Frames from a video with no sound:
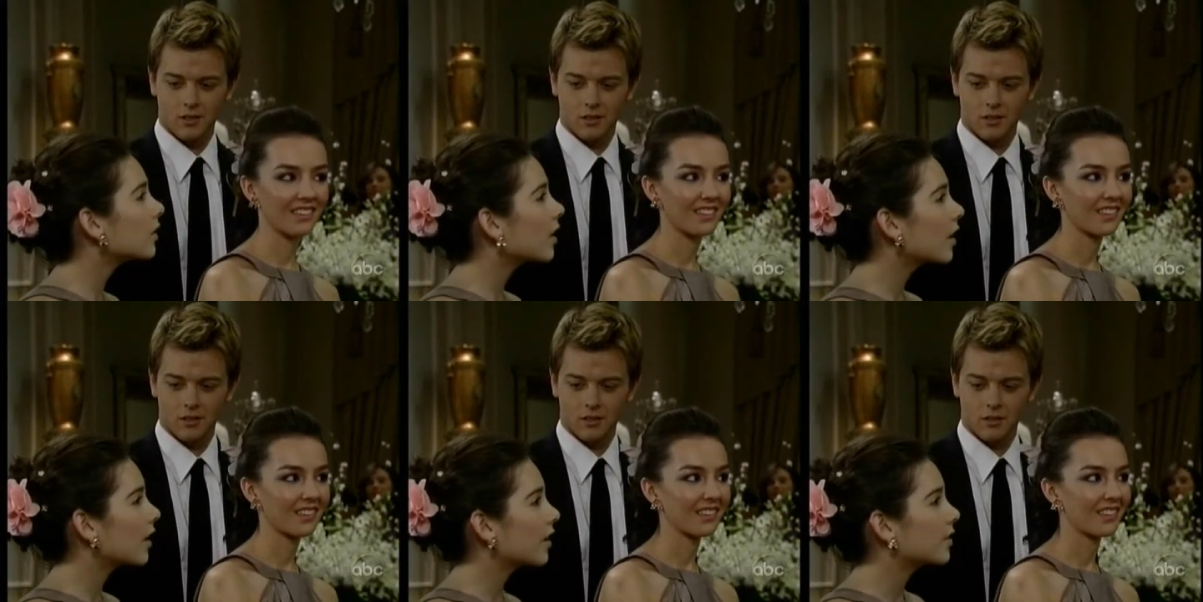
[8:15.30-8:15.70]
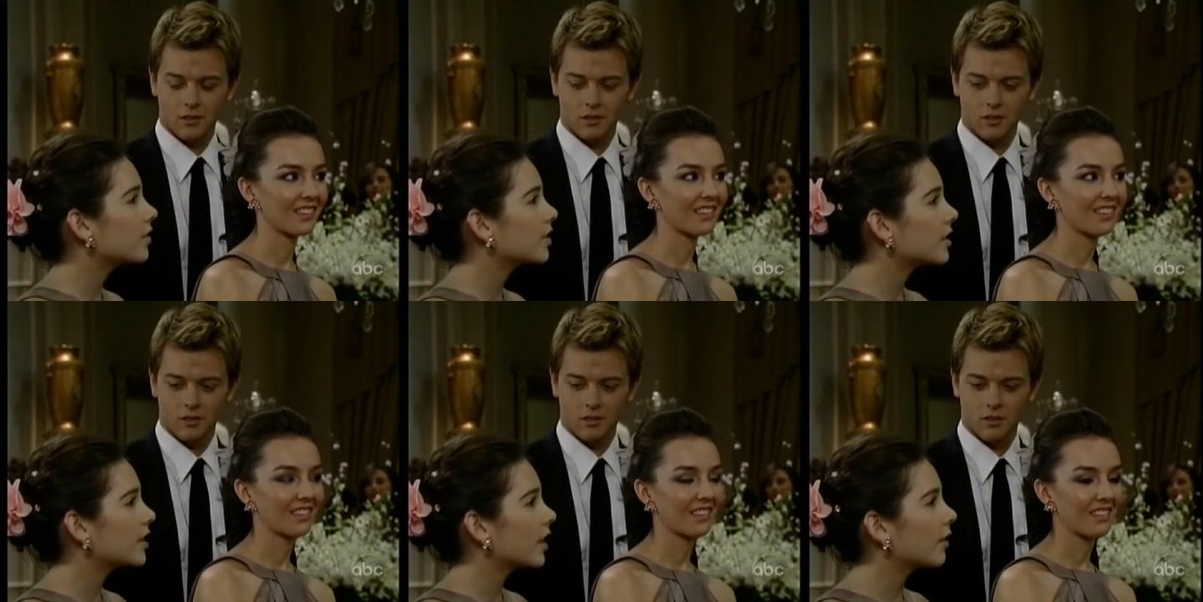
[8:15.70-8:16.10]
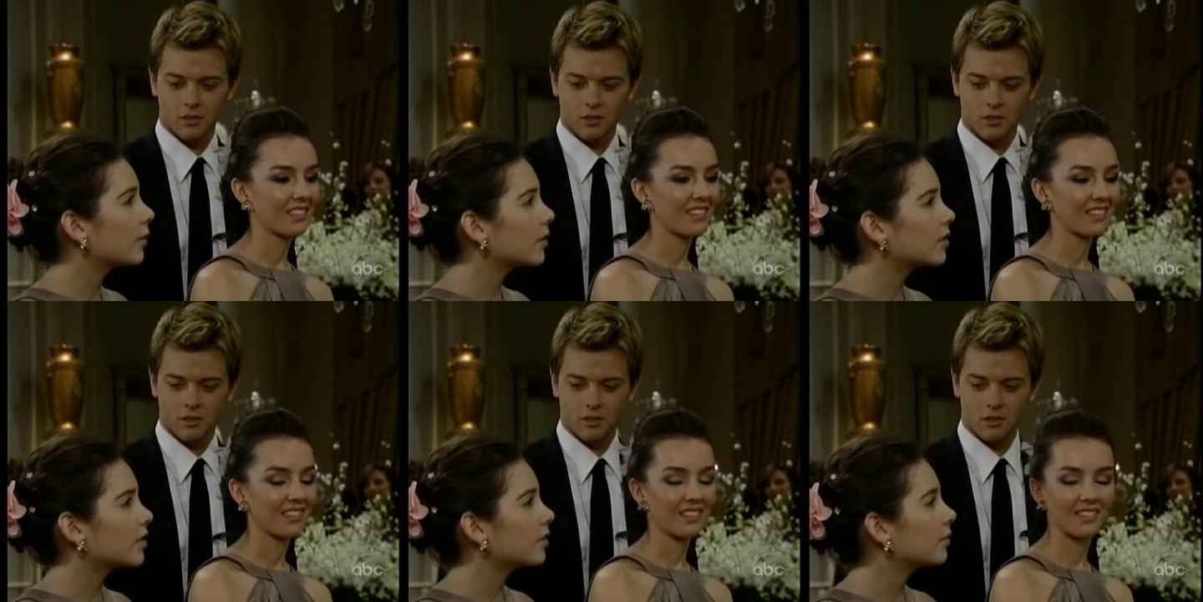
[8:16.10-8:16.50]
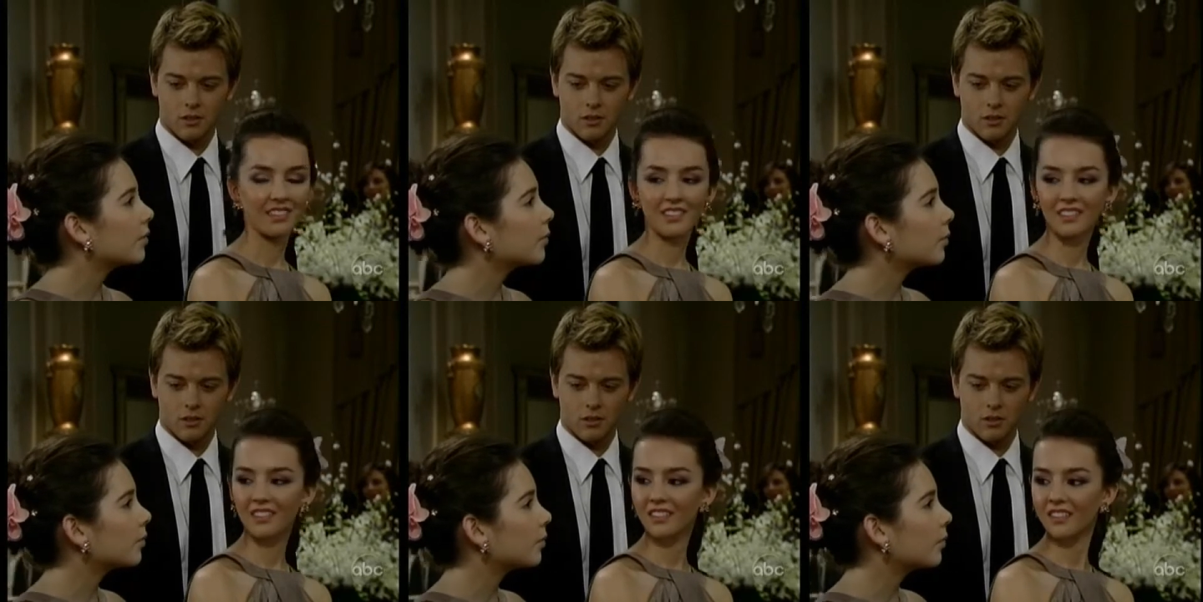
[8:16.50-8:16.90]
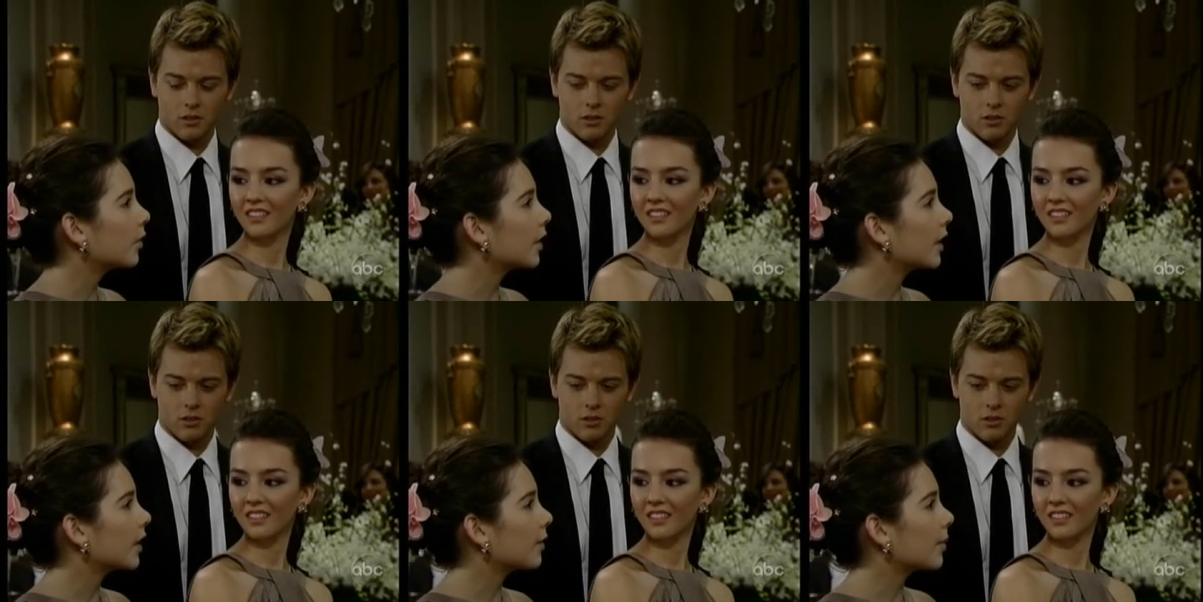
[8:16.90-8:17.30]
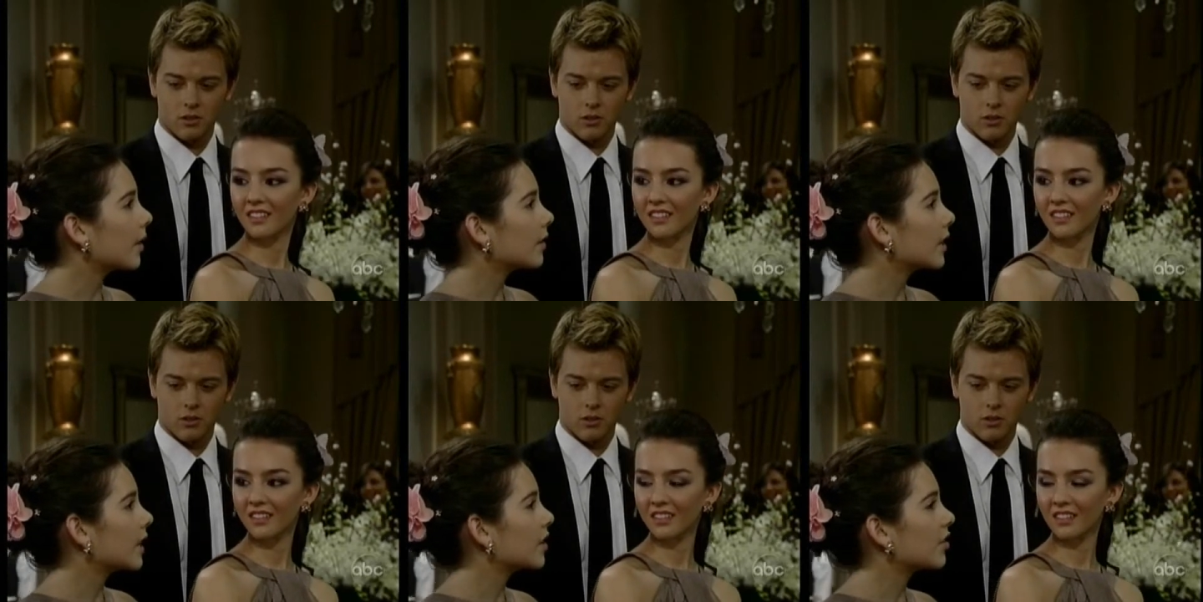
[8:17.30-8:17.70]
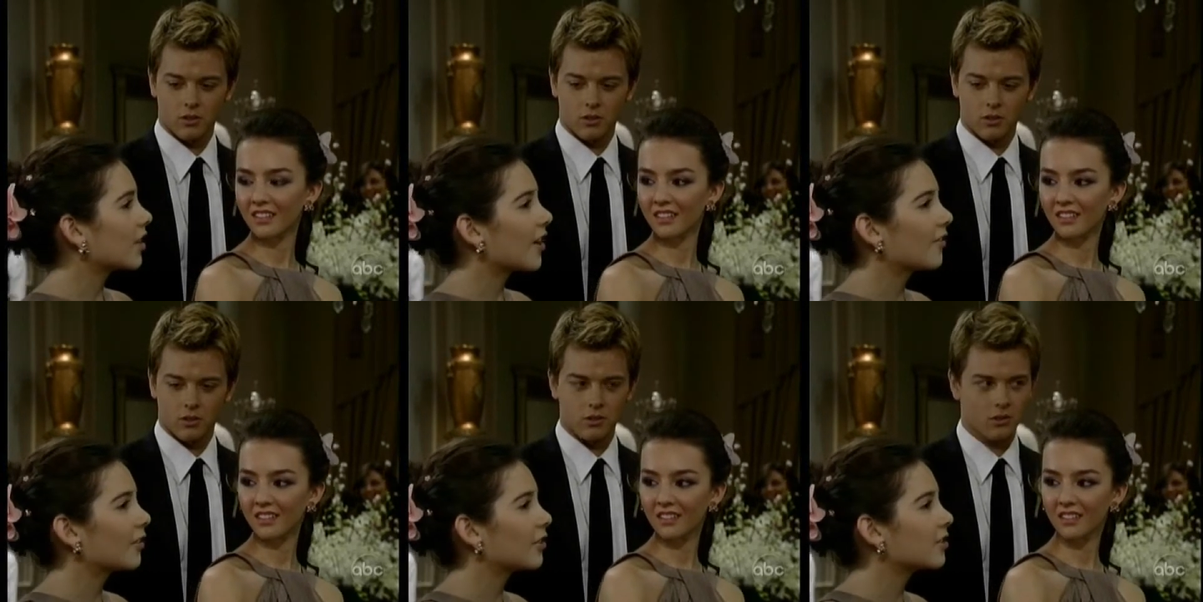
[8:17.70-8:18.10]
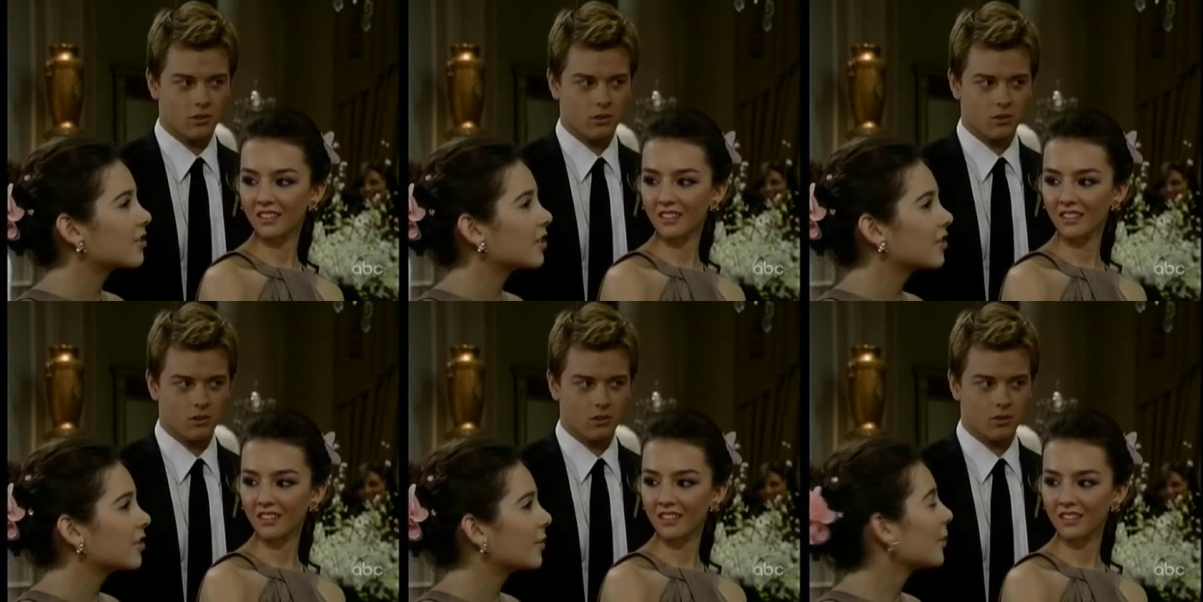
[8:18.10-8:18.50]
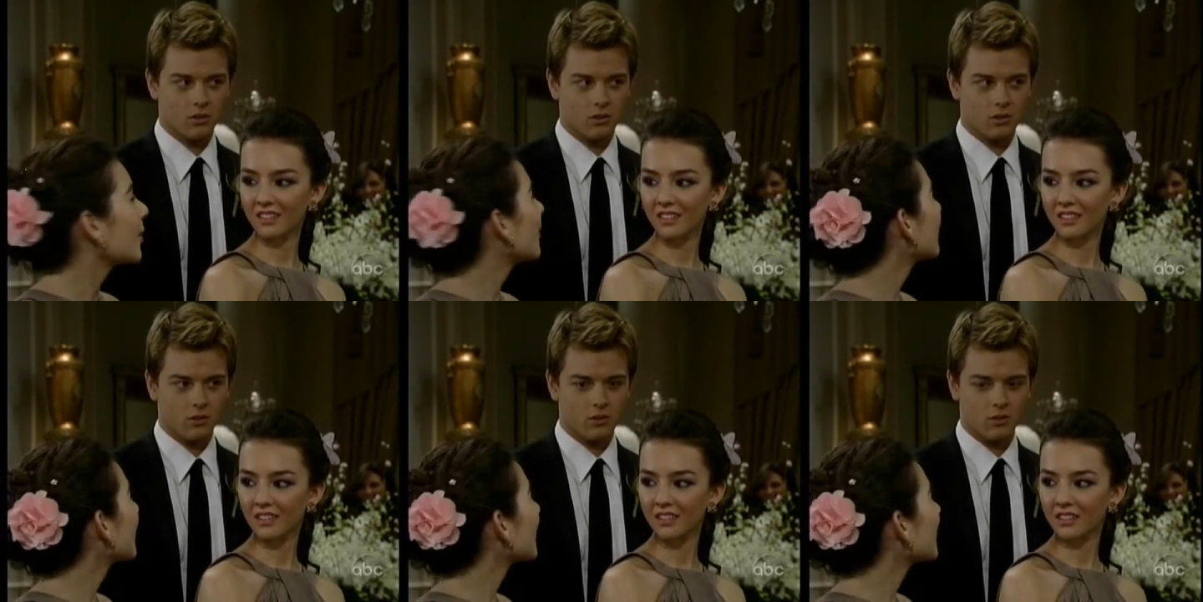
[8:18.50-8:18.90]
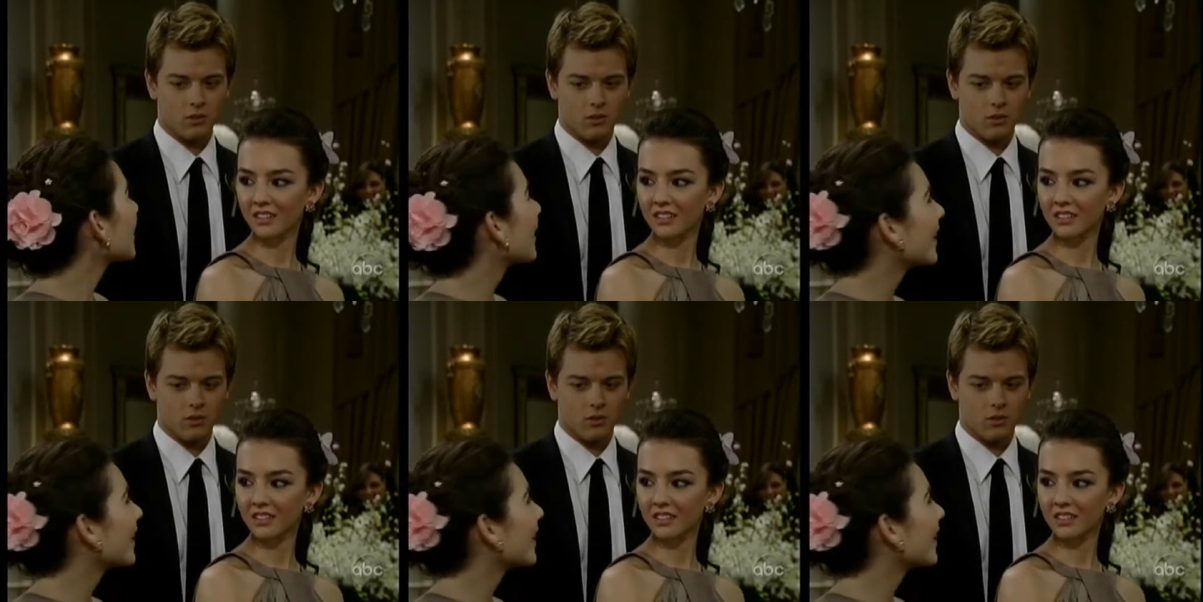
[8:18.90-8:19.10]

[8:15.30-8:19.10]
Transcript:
Speaker 1: uh, just that we shouldn't worry about danger after such a perfect